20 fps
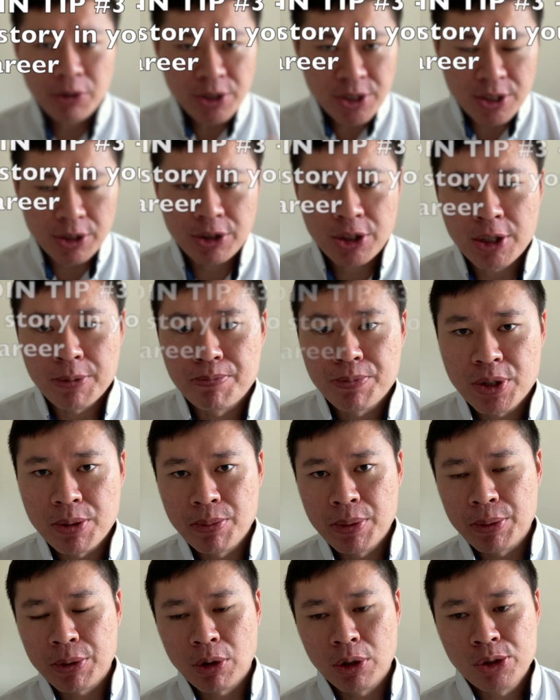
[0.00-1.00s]
this is a tip
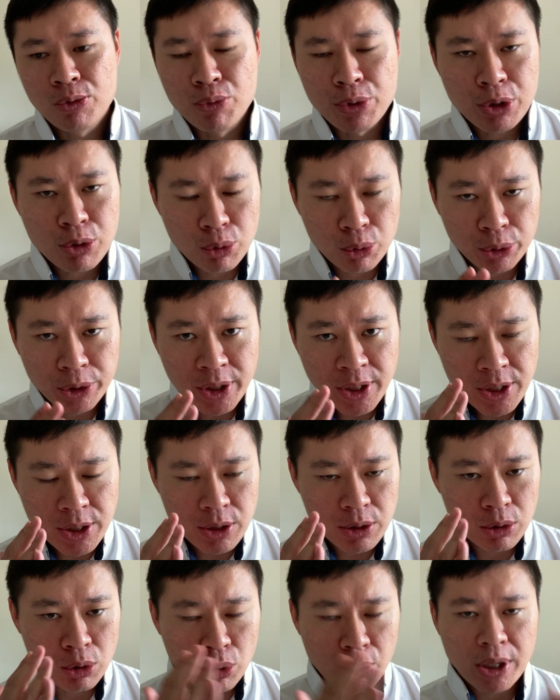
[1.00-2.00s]
simply because
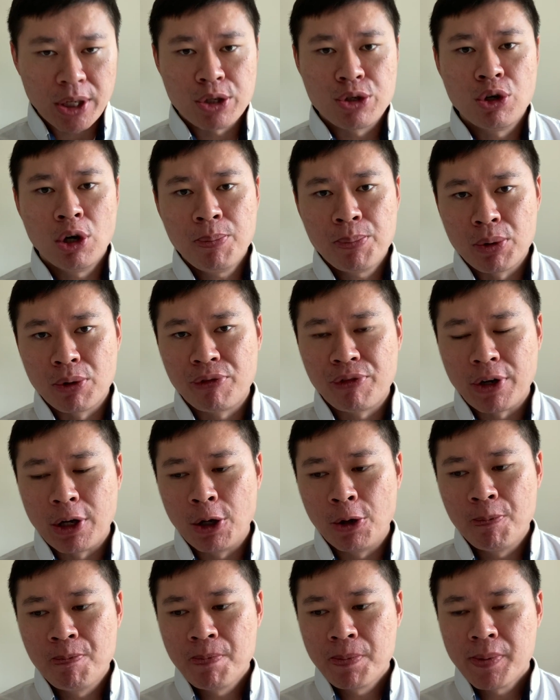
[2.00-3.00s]
recruiters look at your
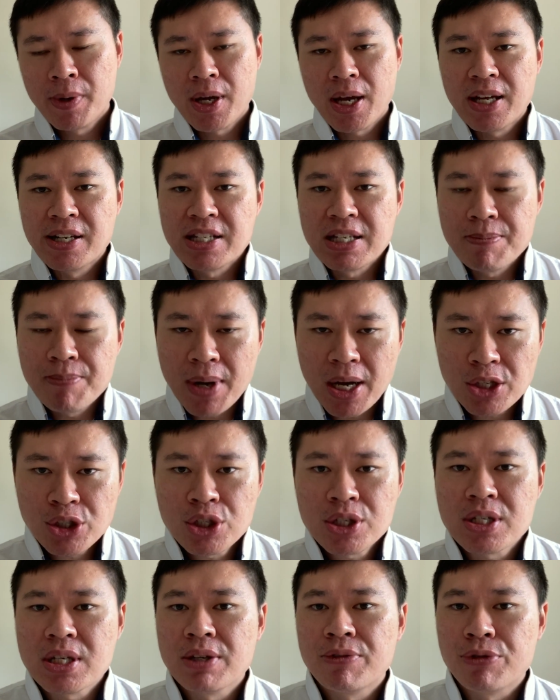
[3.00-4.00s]
profile and
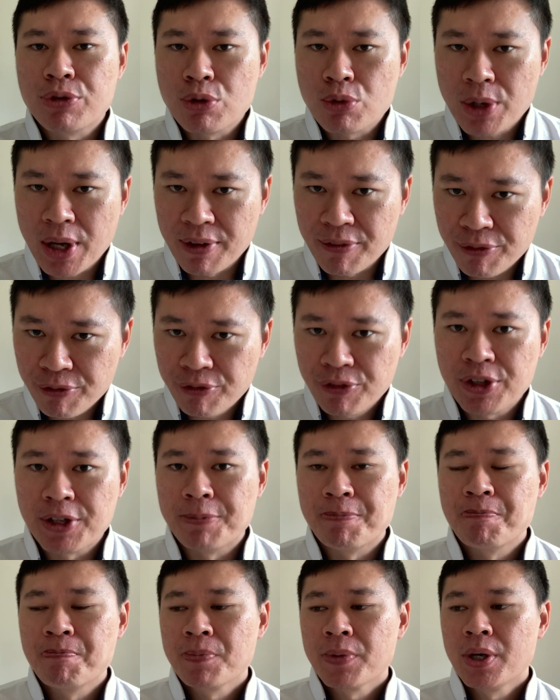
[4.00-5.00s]
imagine if you can
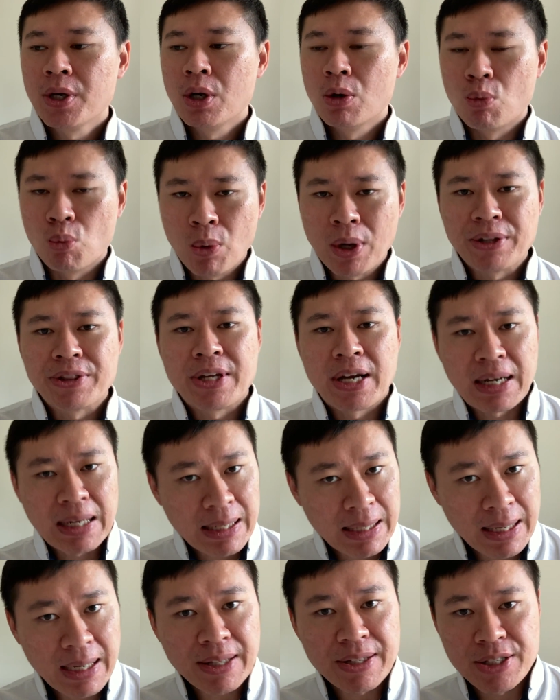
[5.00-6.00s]
fit what their
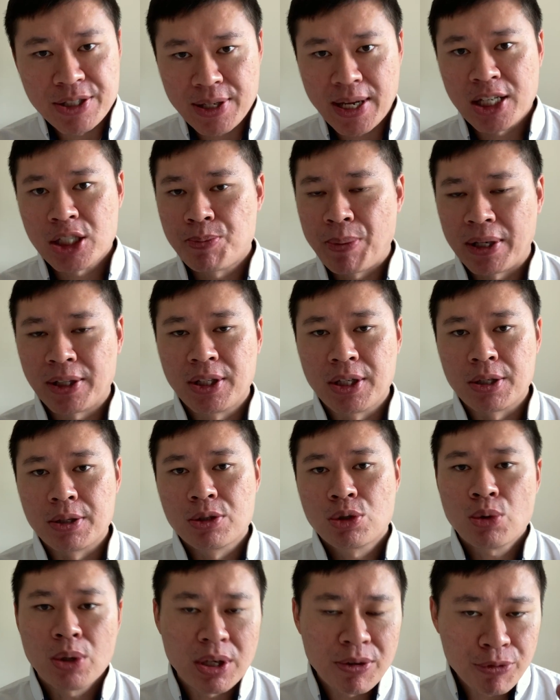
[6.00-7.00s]
client is expecting.
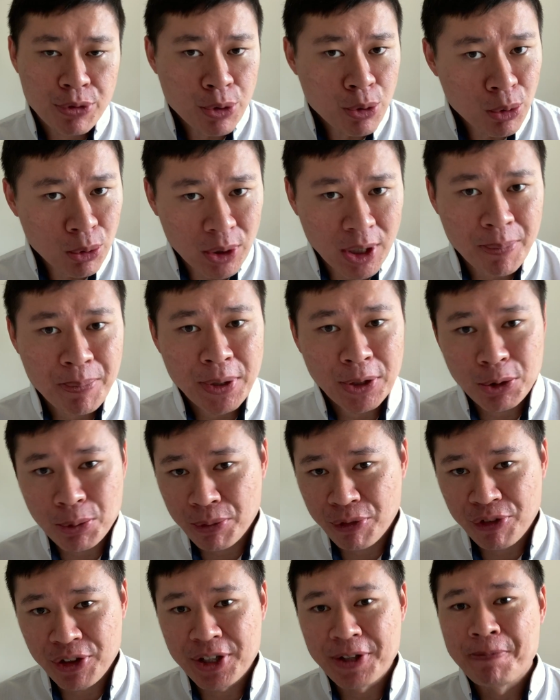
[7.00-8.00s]
So if you appear to
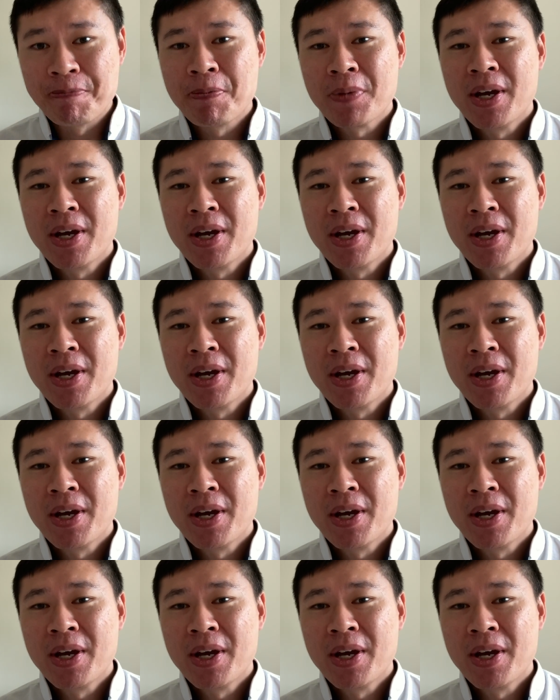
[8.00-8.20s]
fit,